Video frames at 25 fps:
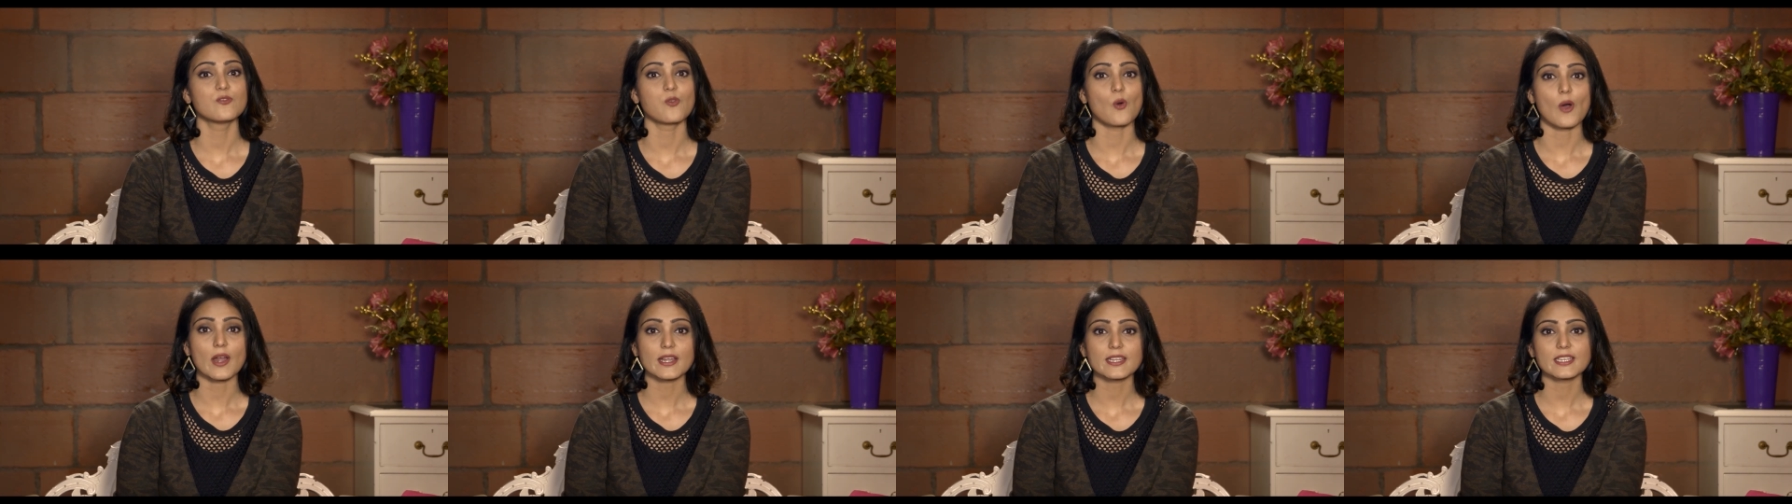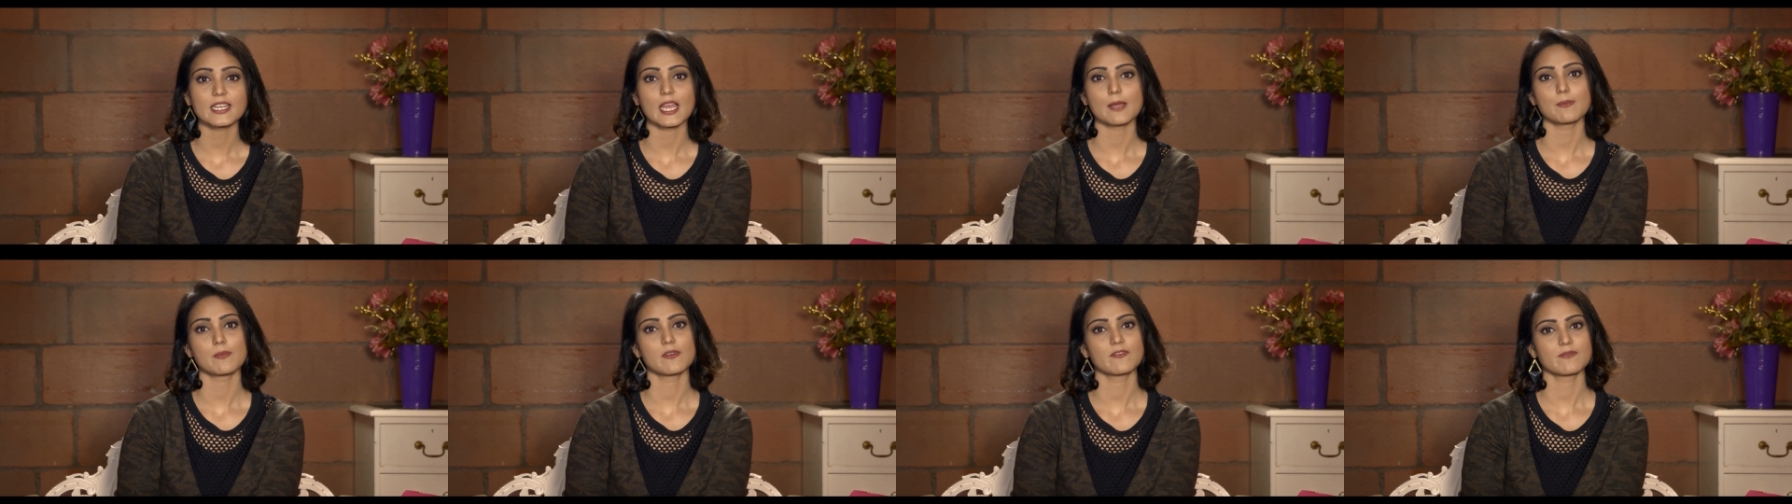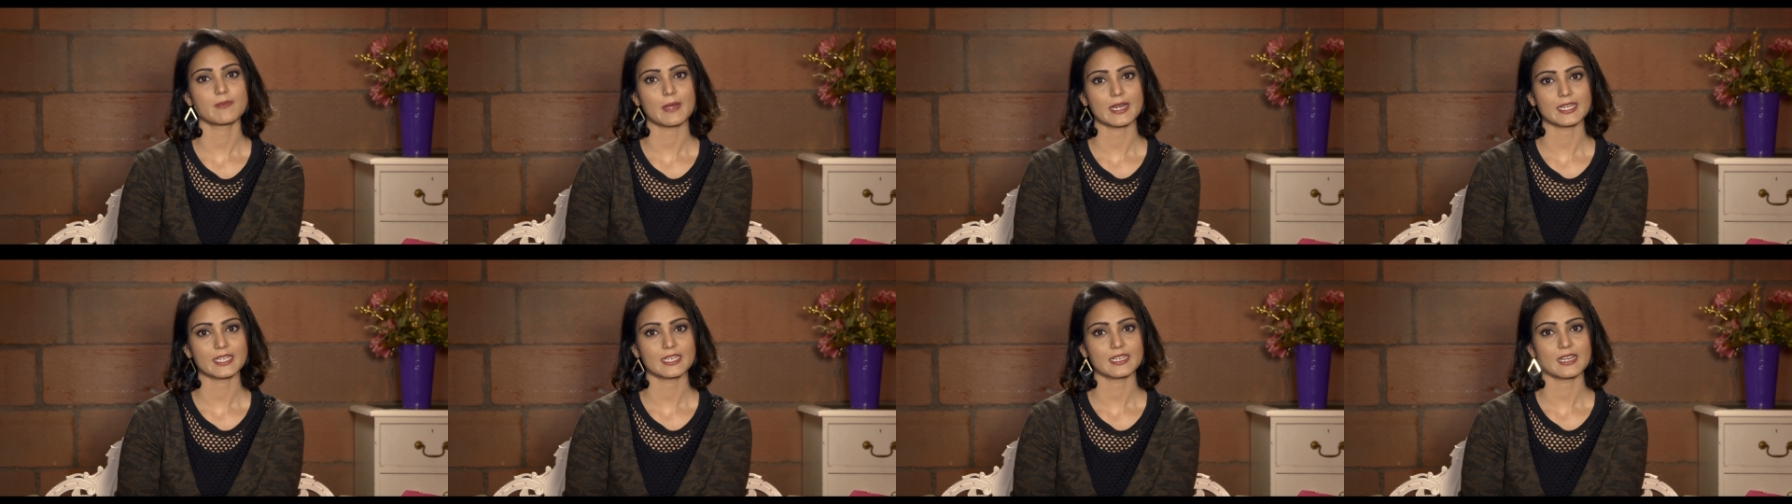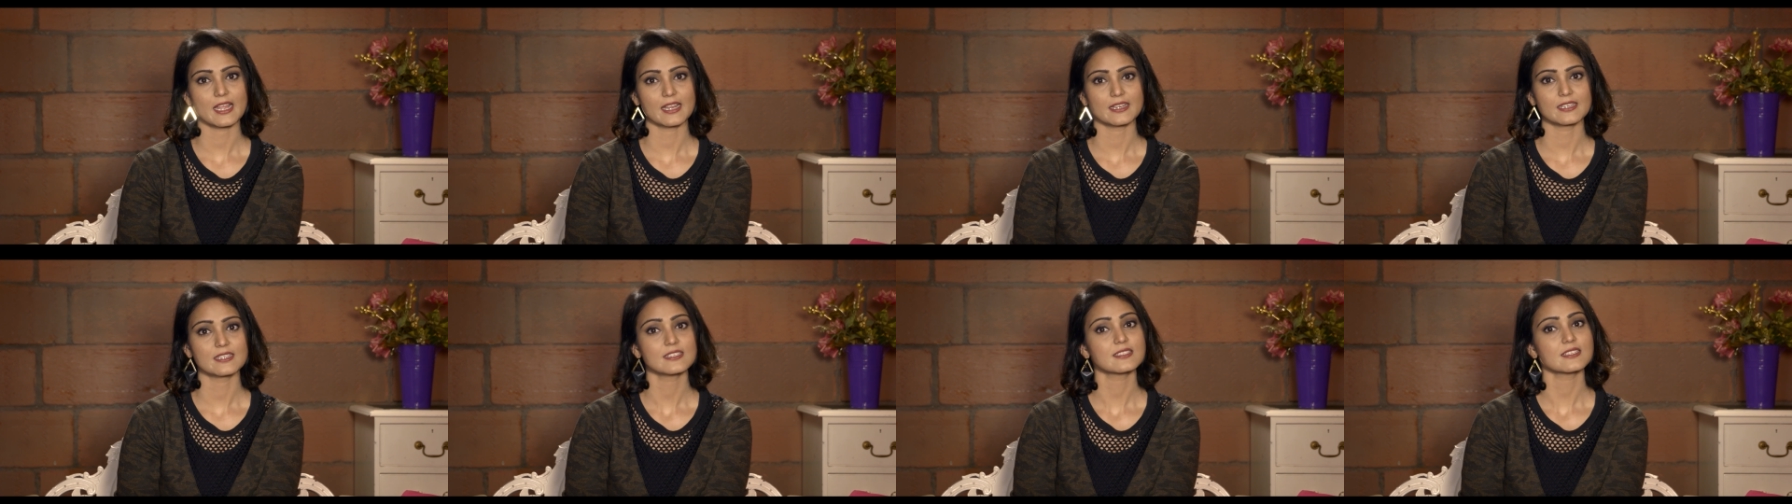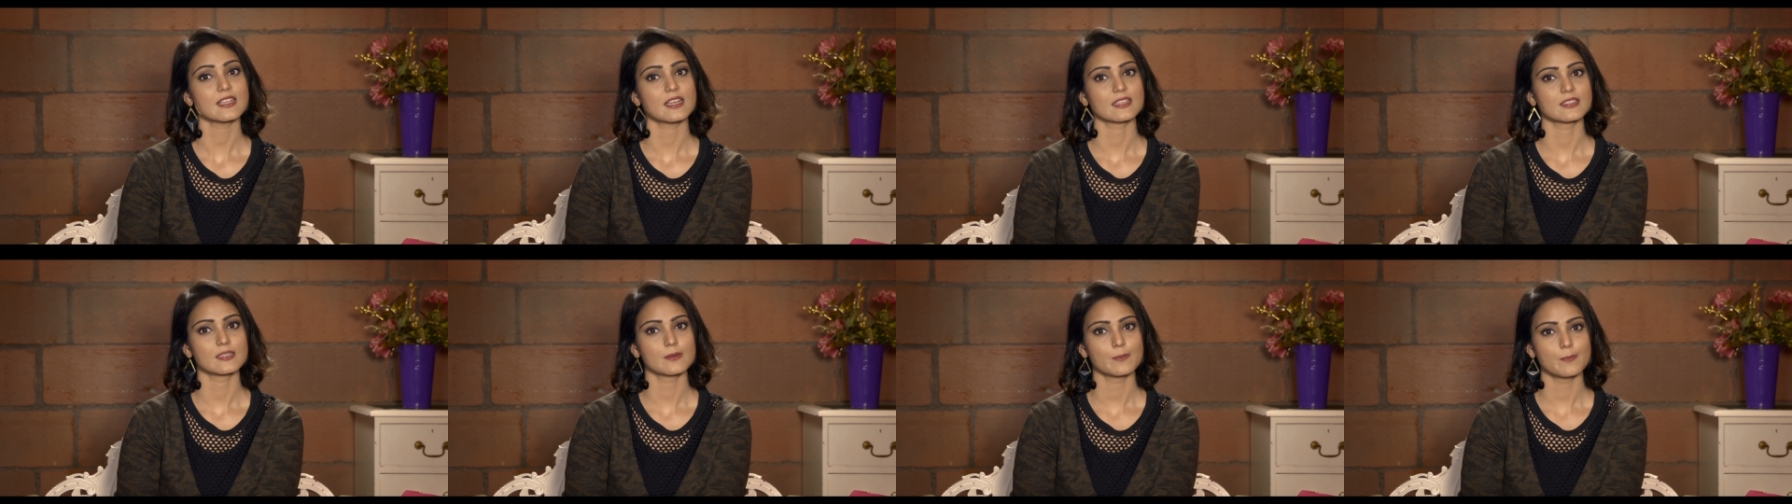what type of panty liners
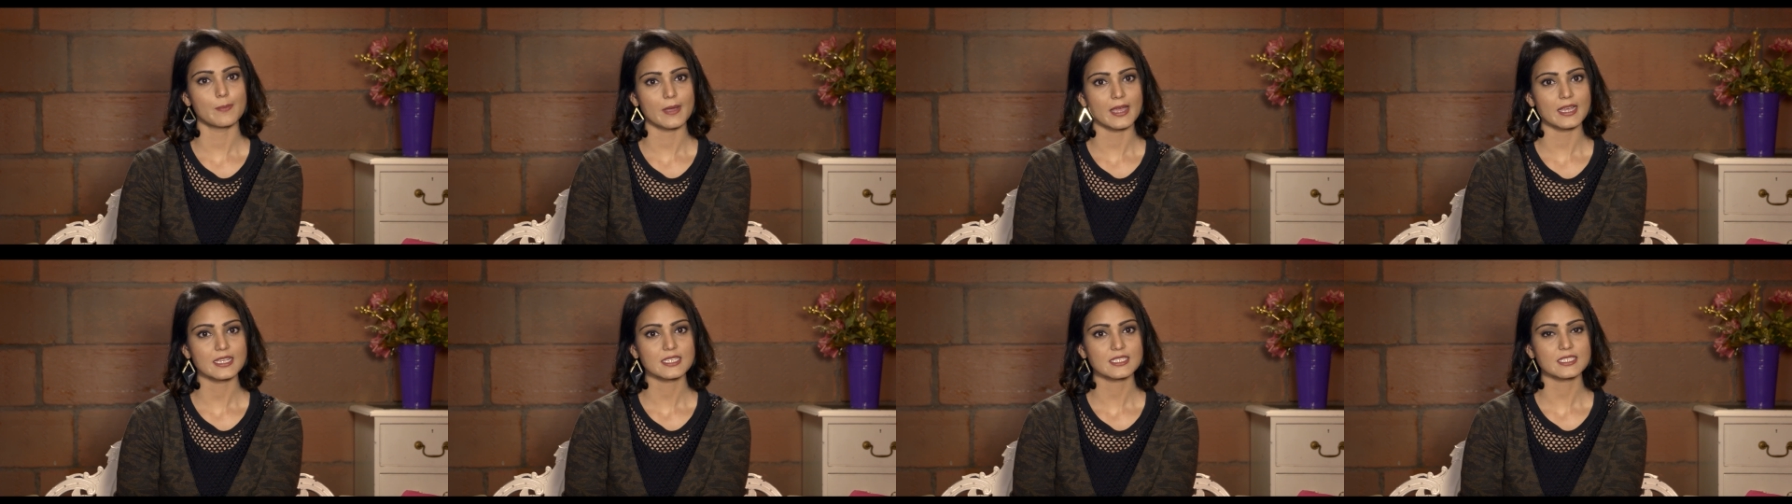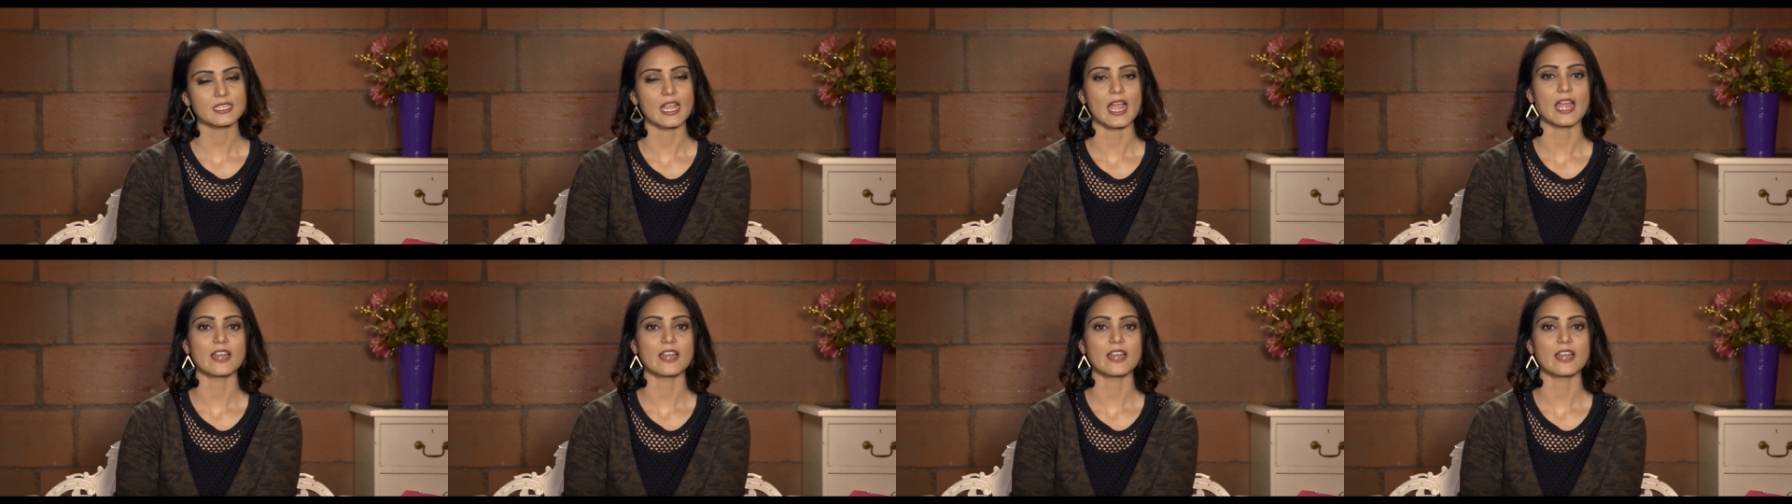are the best